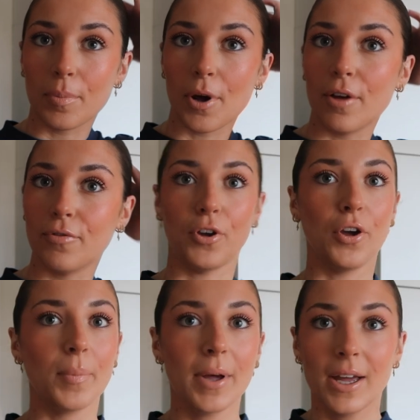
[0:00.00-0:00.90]
a
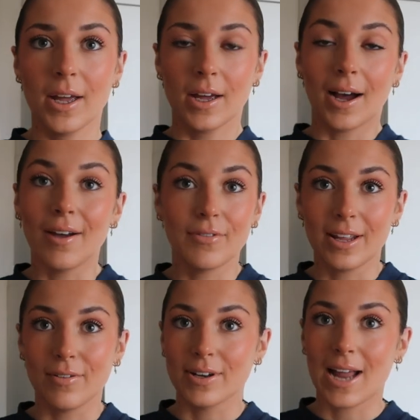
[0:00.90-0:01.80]
perfume. I haven't
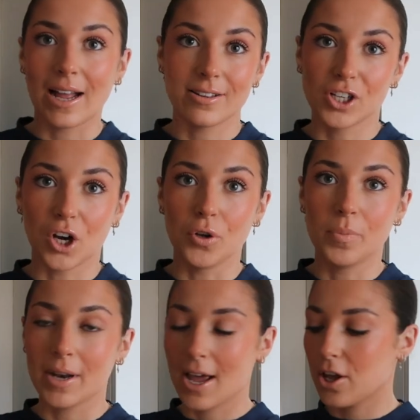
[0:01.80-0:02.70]
even had to
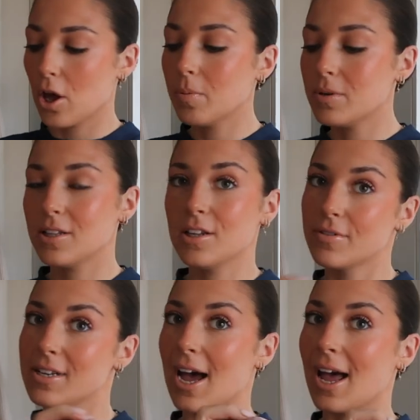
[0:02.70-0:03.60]
open it. I opened it the
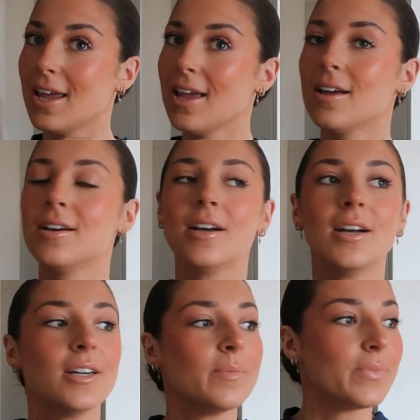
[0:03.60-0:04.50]
other day.
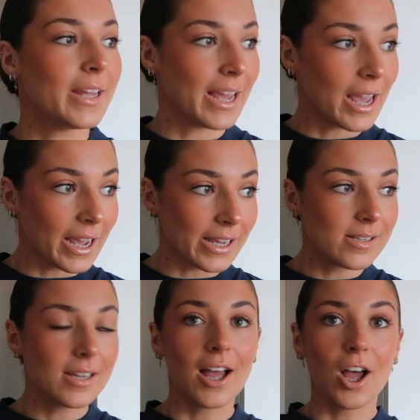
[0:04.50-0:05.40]
It
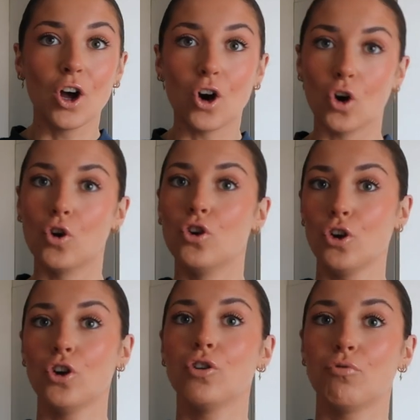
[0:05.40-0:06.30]
is
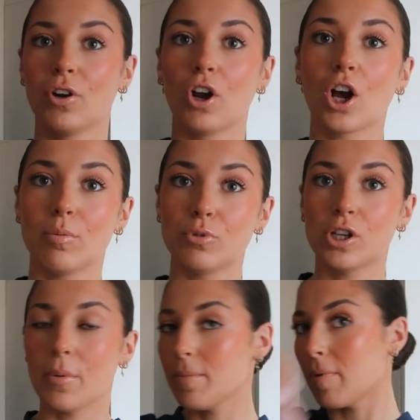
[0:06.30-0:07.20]
unreal. Like, I'm
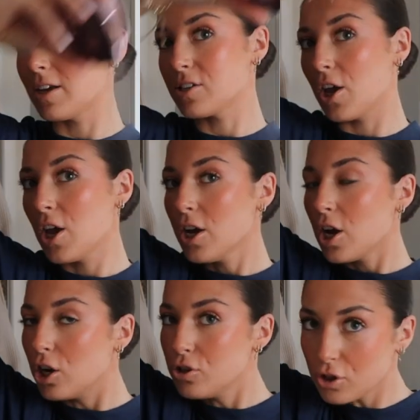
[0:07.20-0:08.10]
so impressed. Like,
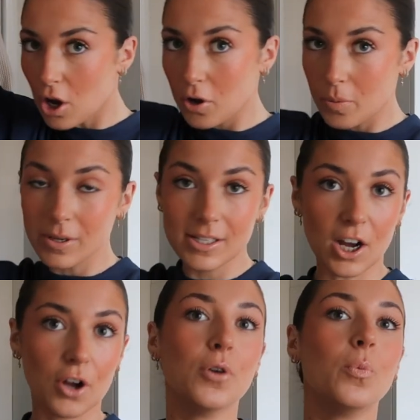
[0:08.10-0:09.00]
I just opened
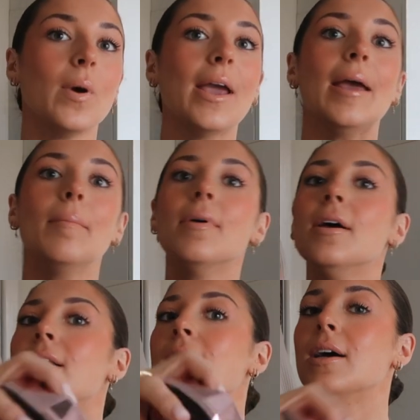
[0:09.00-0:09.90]
it on a whim
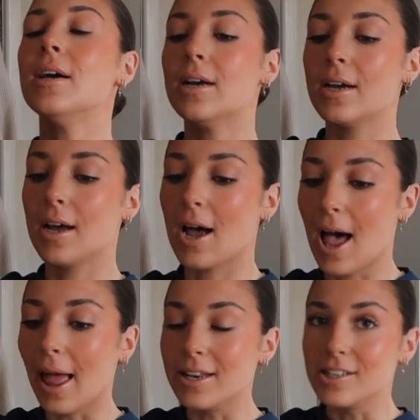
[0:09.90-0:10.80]

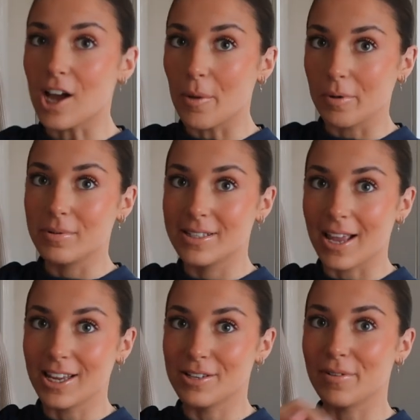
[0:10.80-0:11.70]
and I'm
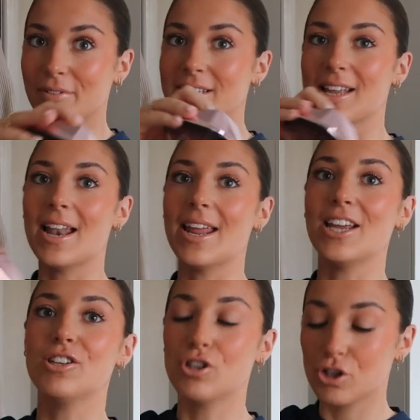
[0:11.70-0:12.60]
obsessed with the scent.
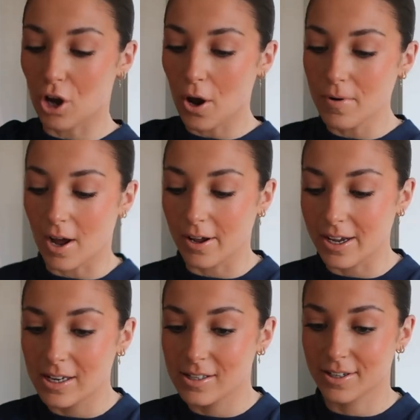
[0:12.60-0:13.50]
It's so
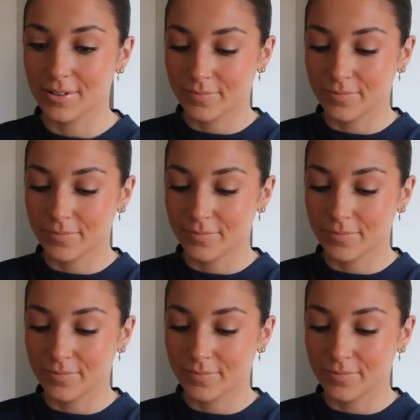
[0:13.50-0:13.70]
nice.